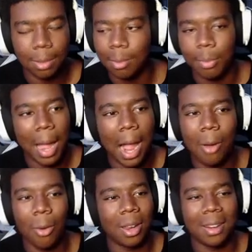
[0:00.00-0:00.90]

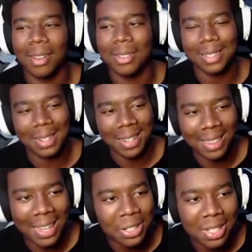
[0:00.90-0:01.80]
Power, you know, see,
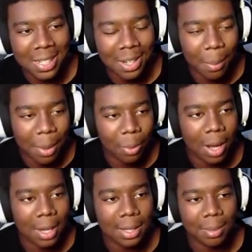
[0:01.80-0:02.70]
electricity don't be
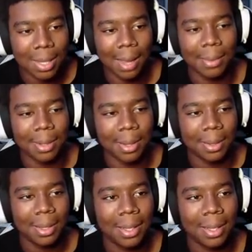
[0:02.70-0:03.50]
working sometimes, you know.